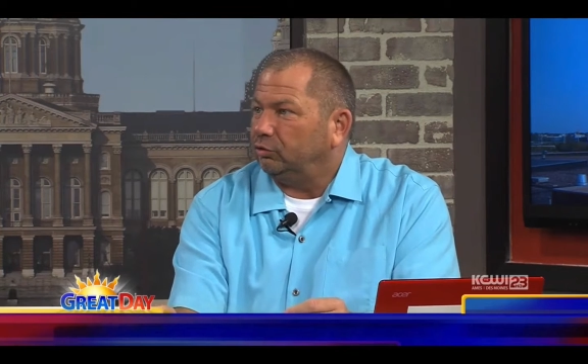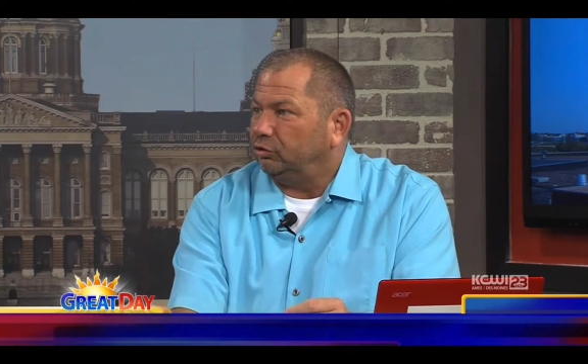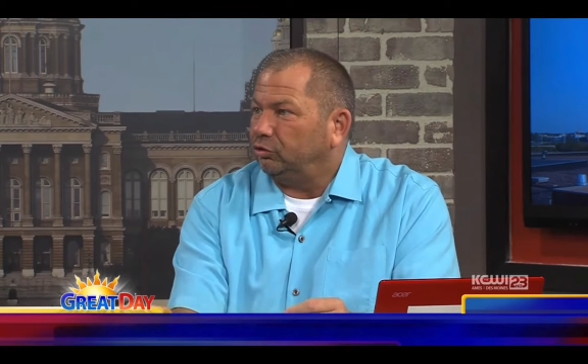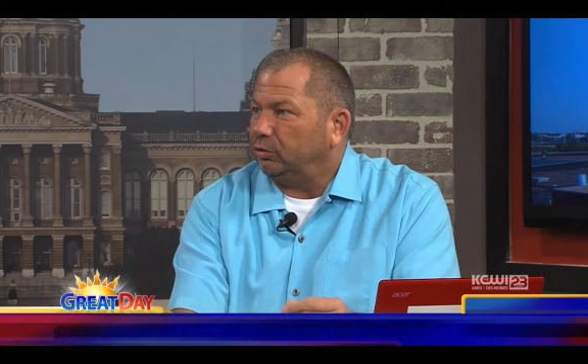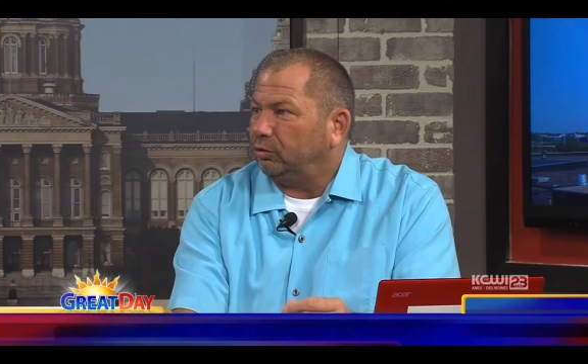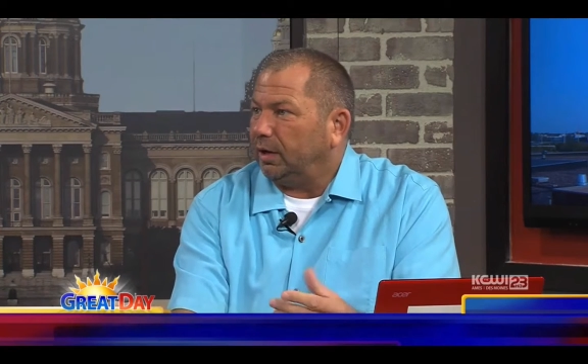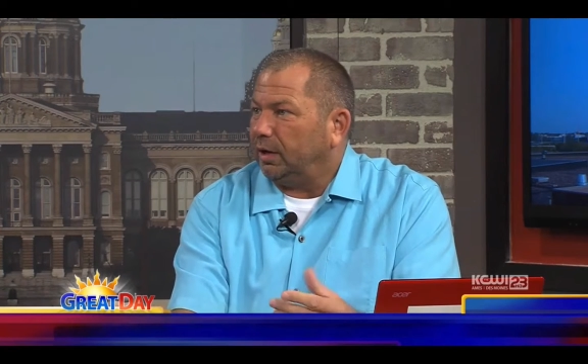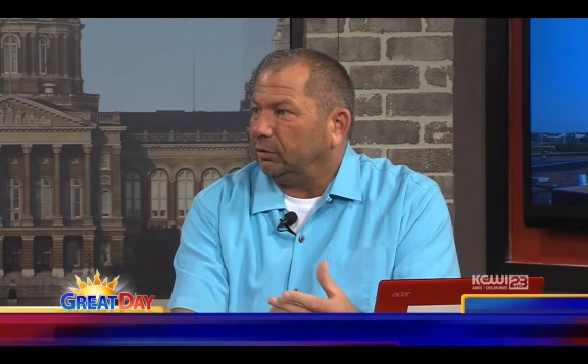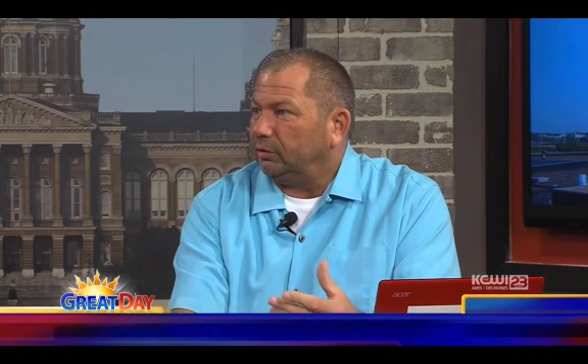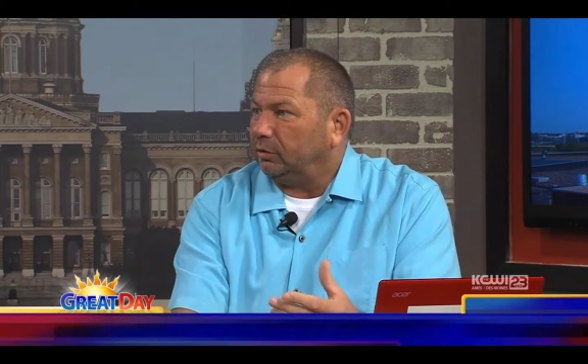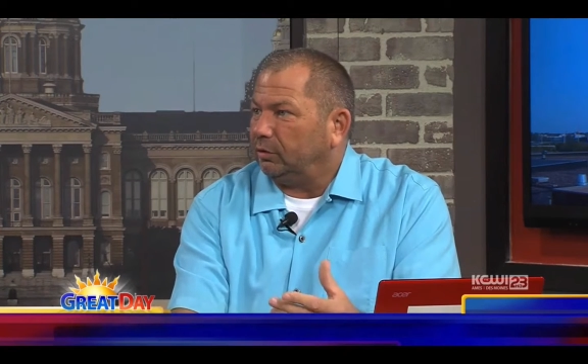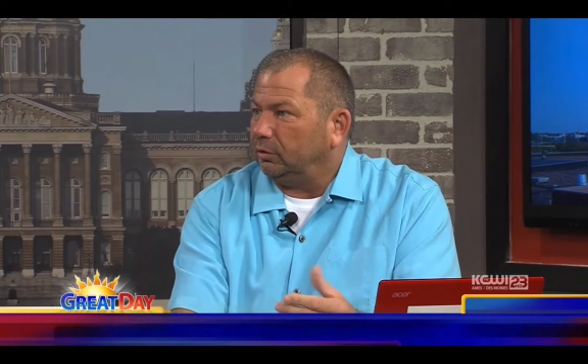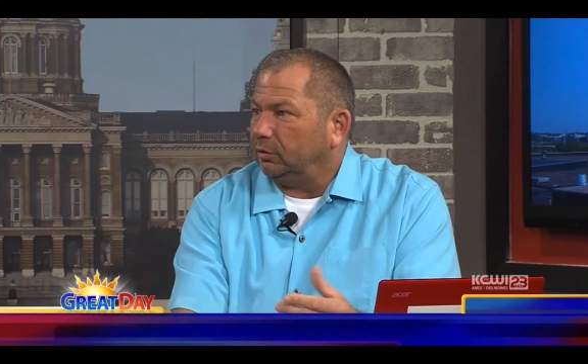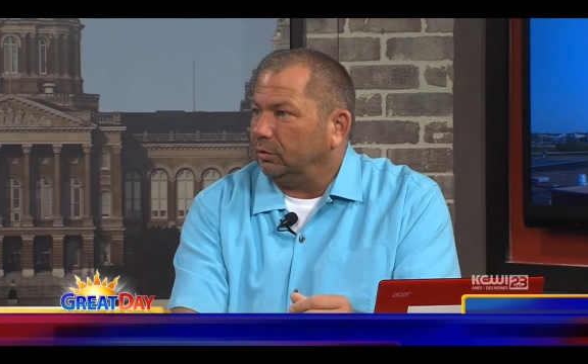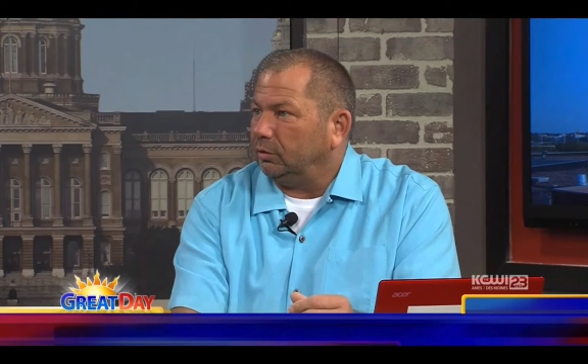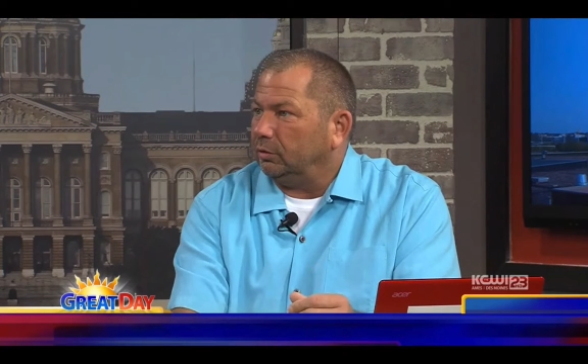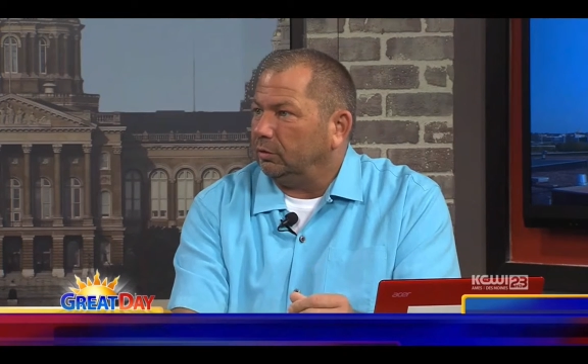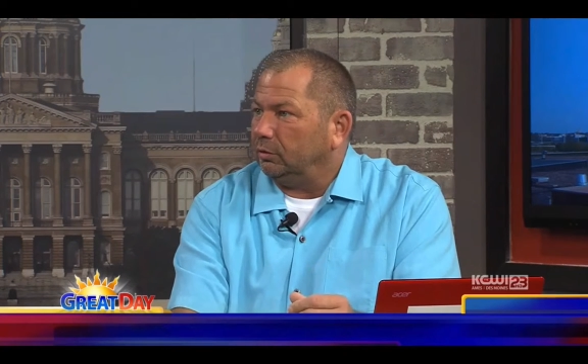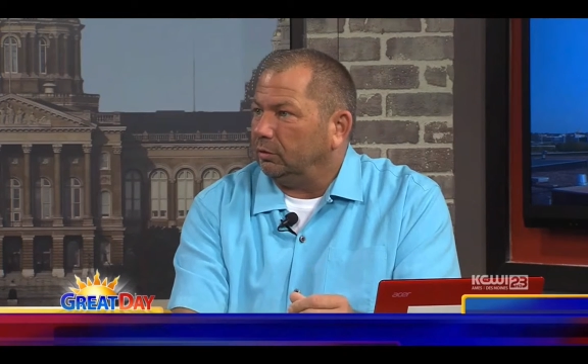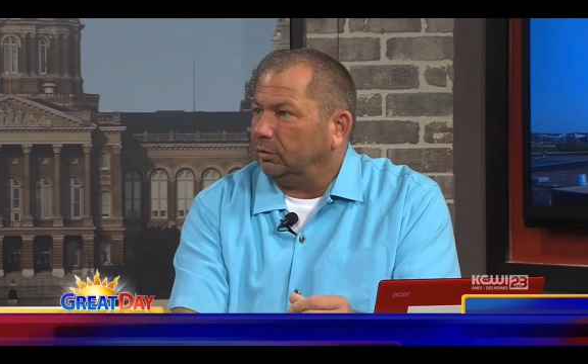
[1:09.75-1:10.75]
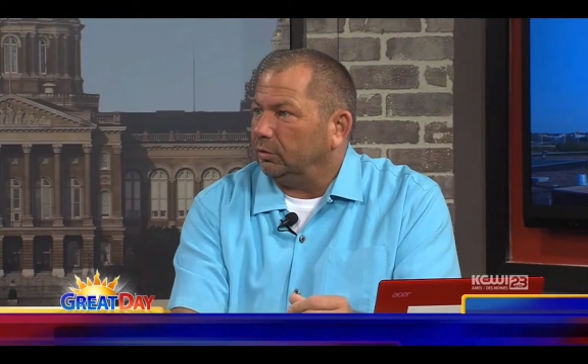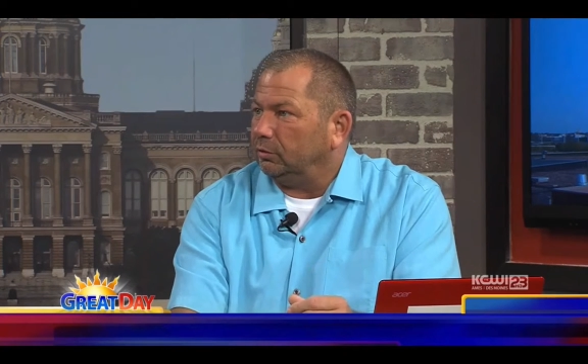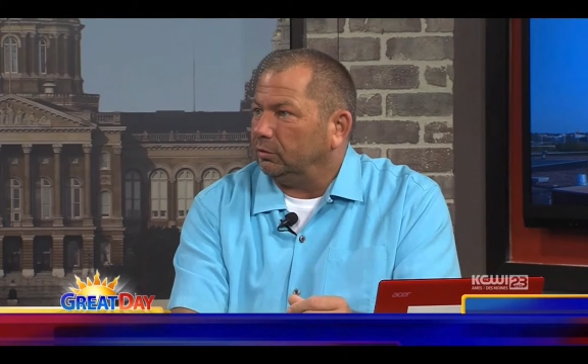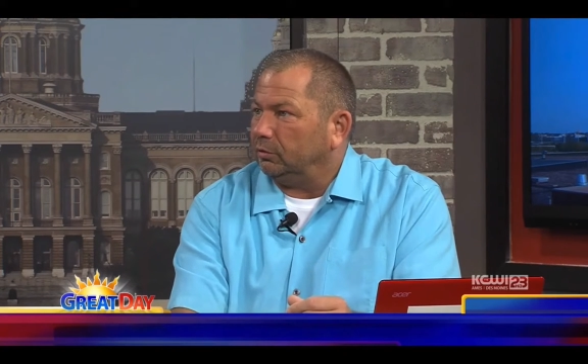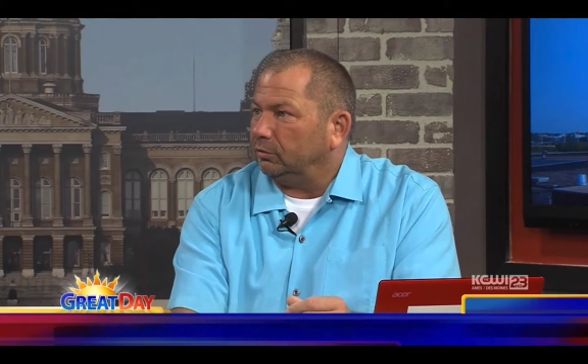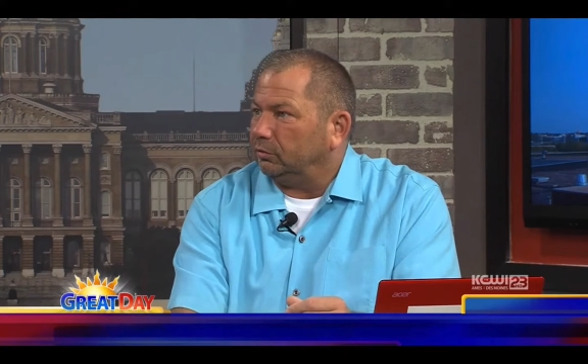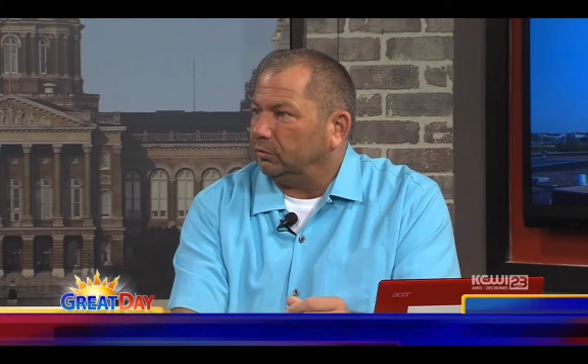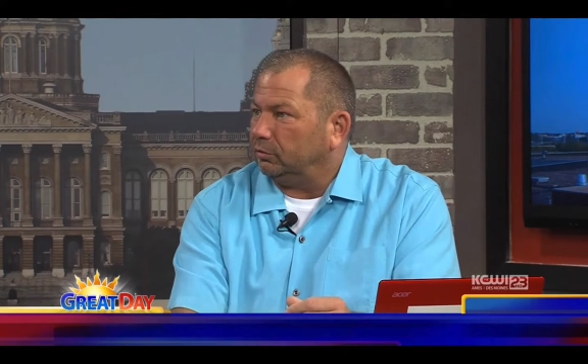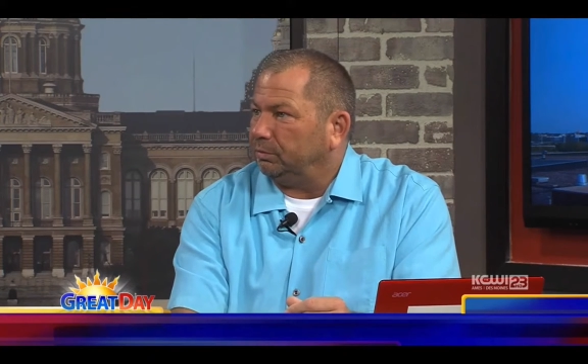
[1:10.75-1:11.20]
chew out their